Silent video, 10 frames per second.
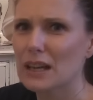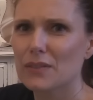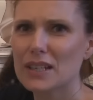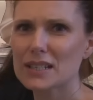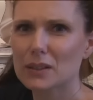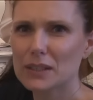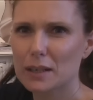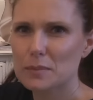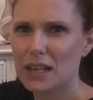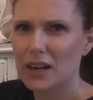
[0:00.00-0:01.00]
This little
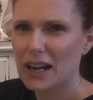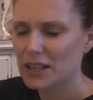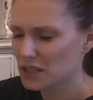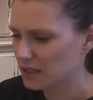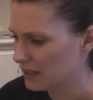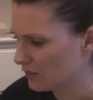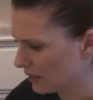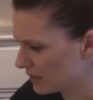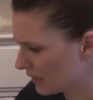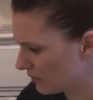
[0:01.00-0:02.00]
denim skirt, I actually like
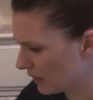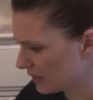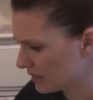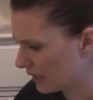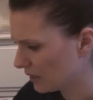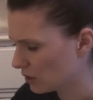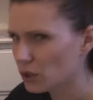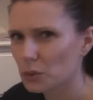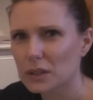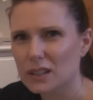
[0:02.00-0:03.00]
this. I think it's kind of
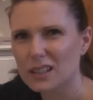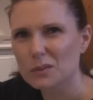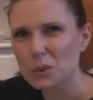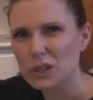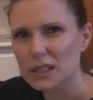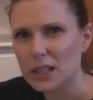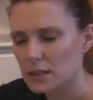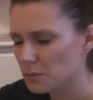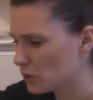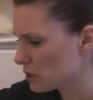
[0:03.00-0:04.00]
cute with like woolly tights
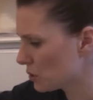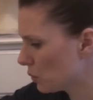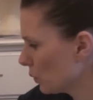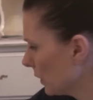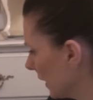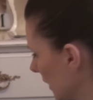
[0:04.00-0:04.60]
and boots, so I'm going to